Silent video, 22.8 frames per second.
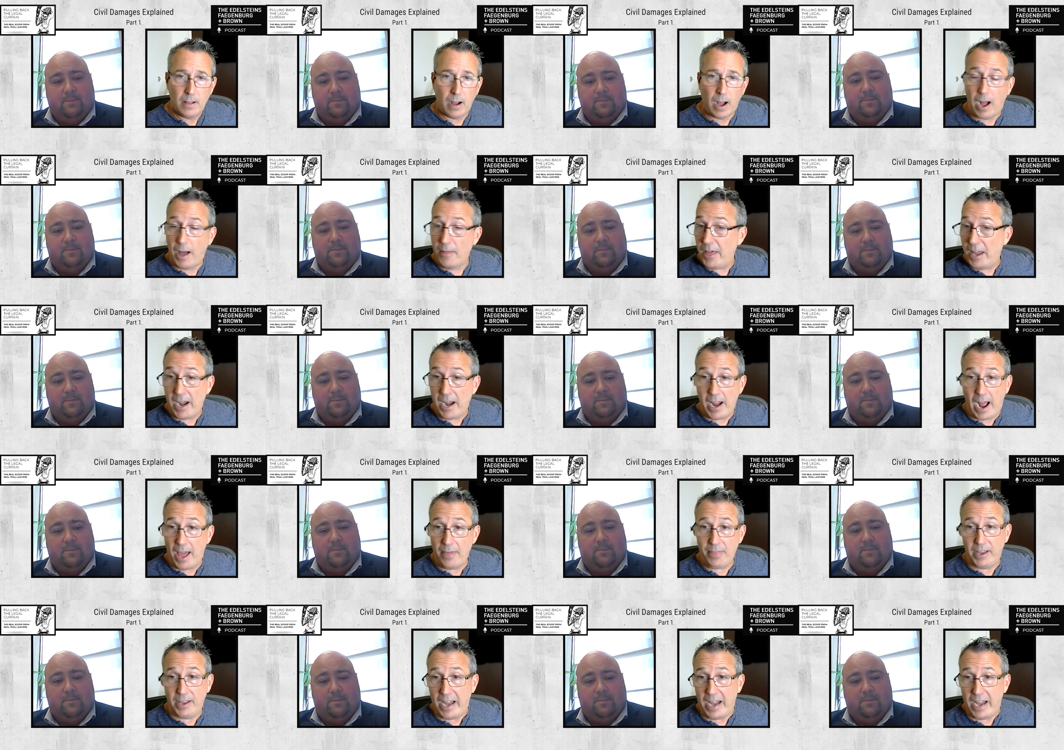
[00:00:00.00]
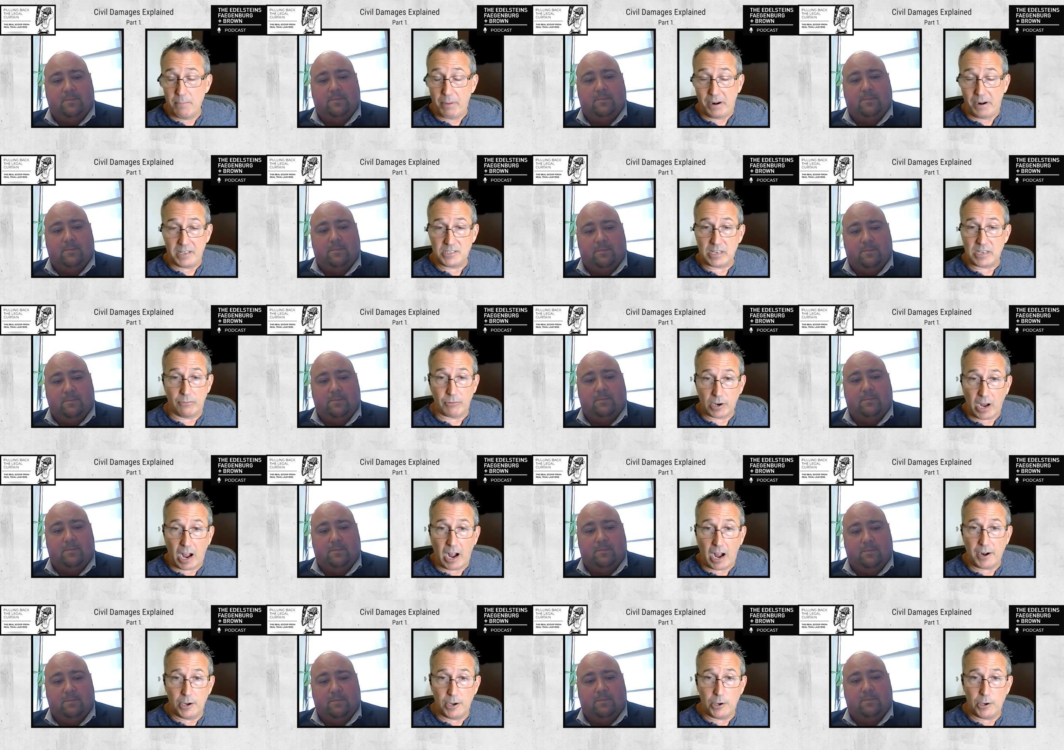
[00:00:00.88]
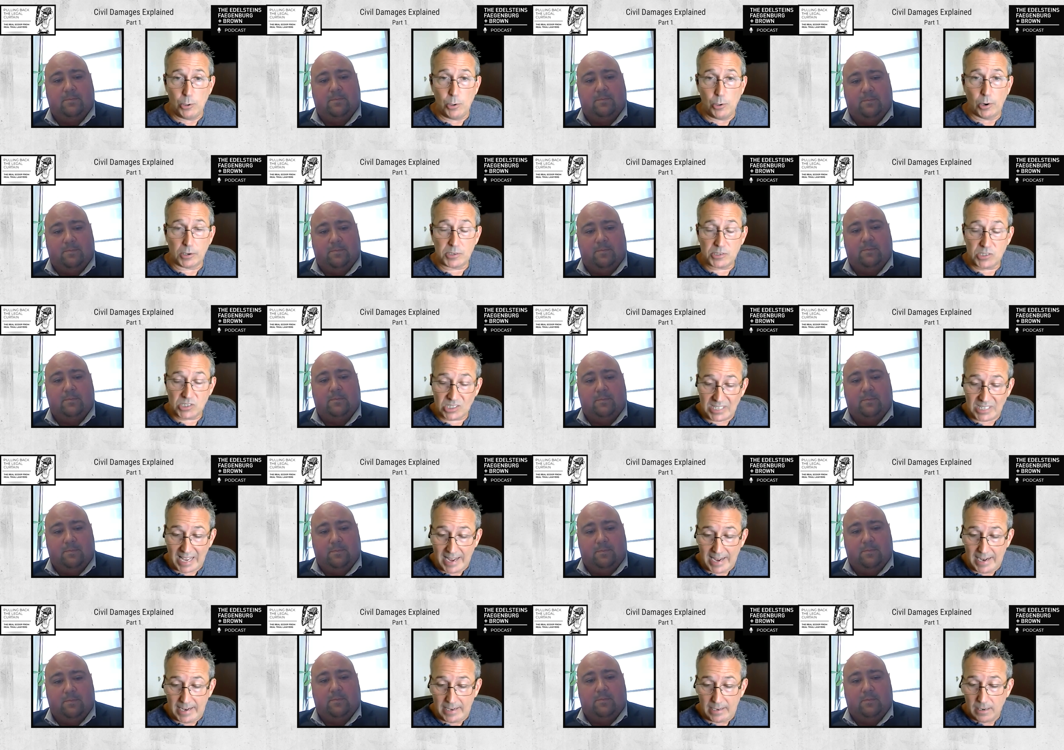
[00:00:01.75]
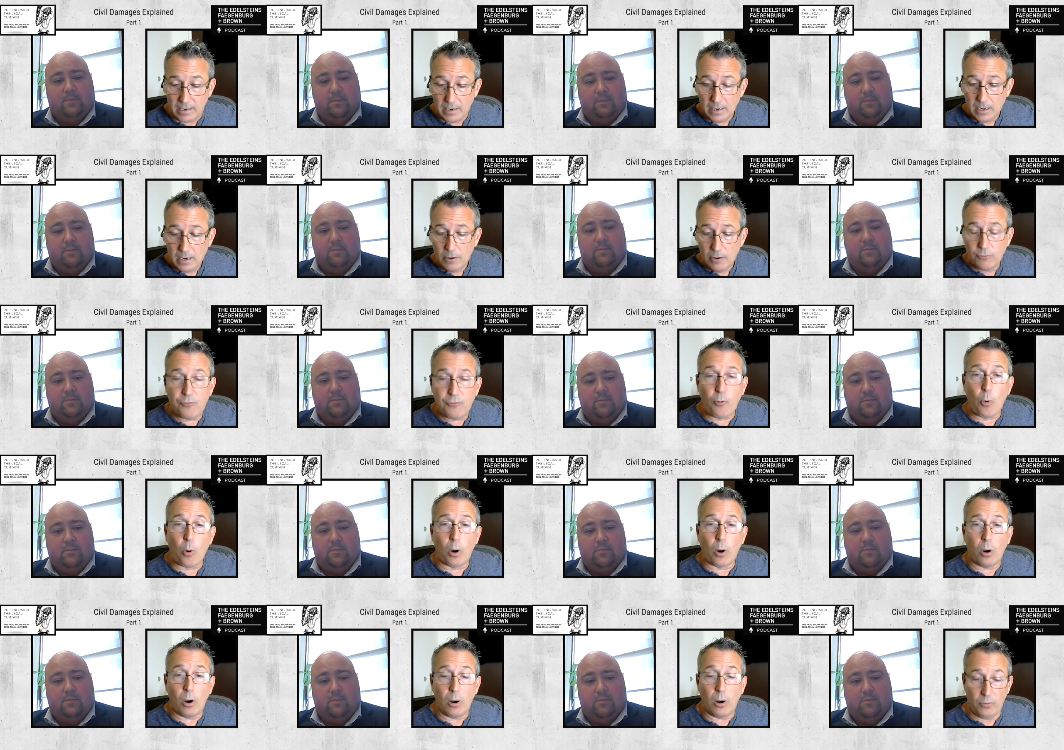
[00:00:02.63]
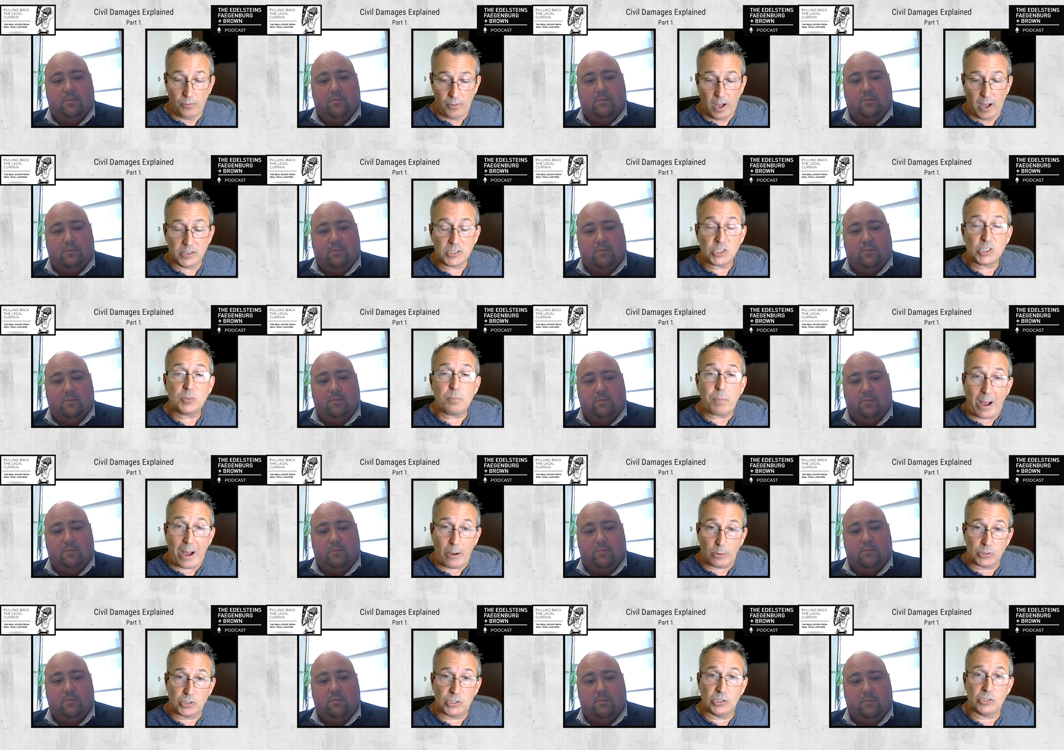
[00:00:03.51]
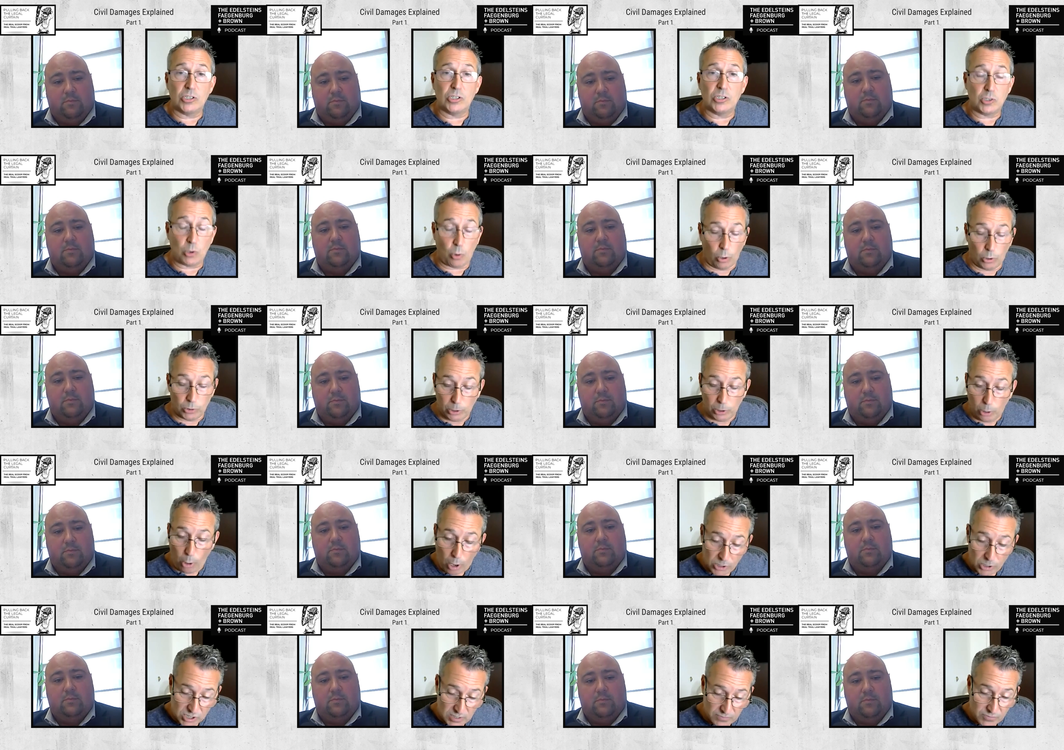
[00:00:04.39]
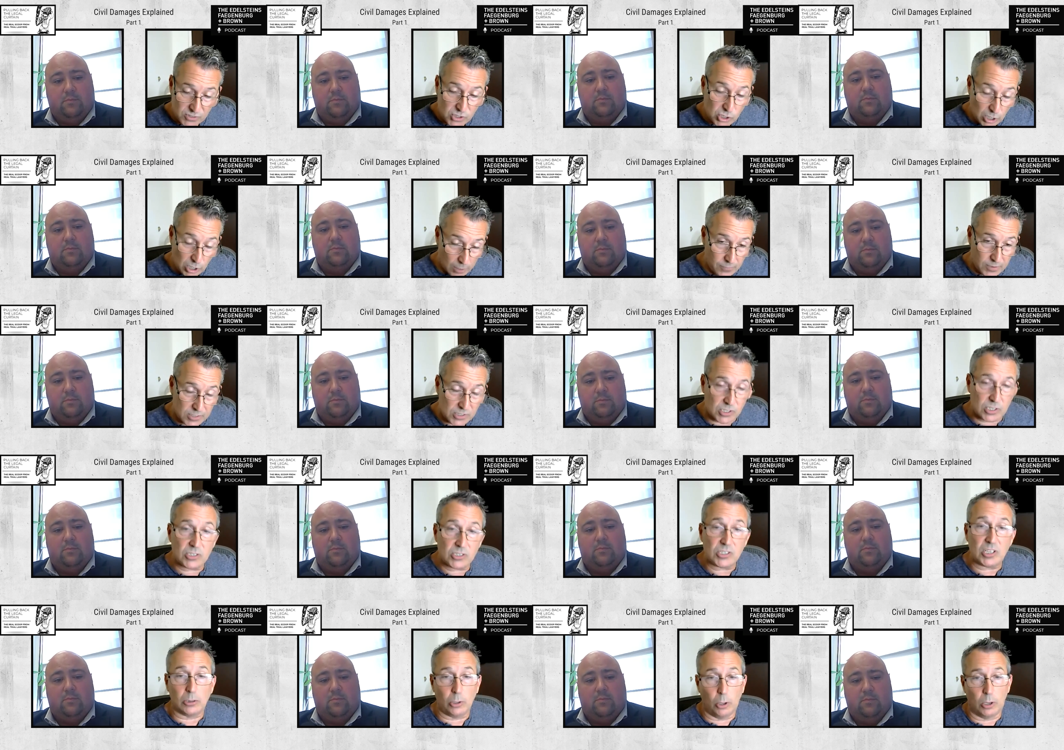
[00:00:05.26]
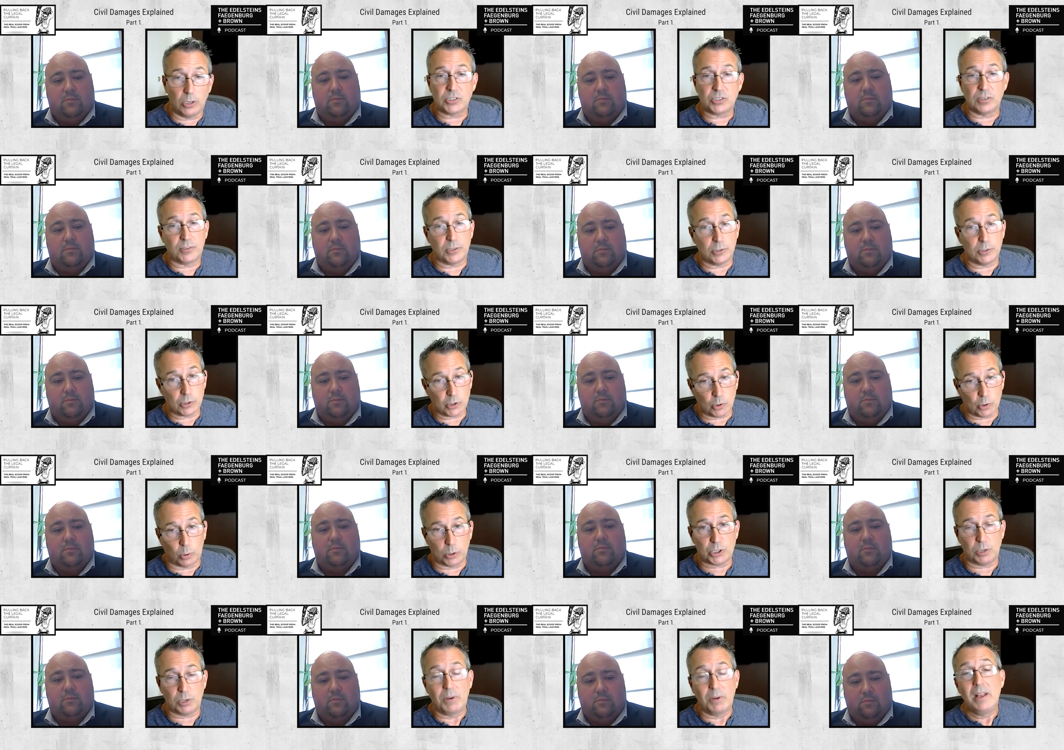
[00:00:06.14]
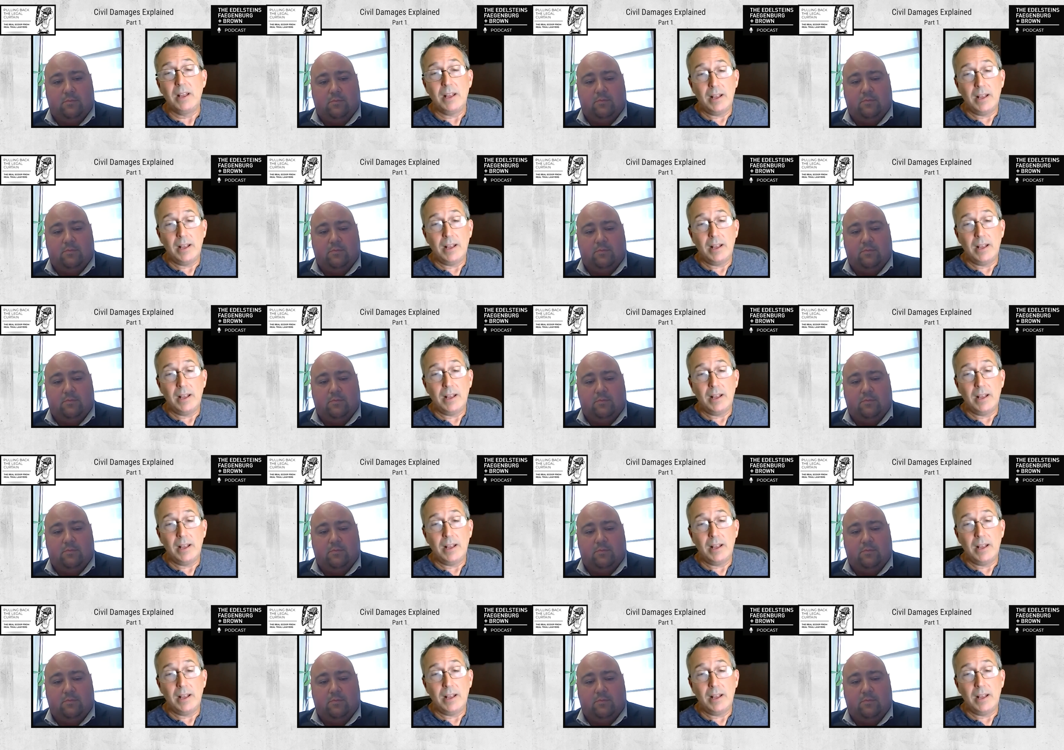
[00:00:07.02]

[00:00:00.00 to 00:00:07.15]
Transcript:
Speaker 1: uh, that I think anybody's ever gotten in New York State for spouses. It's called loss of services and loss of consortium.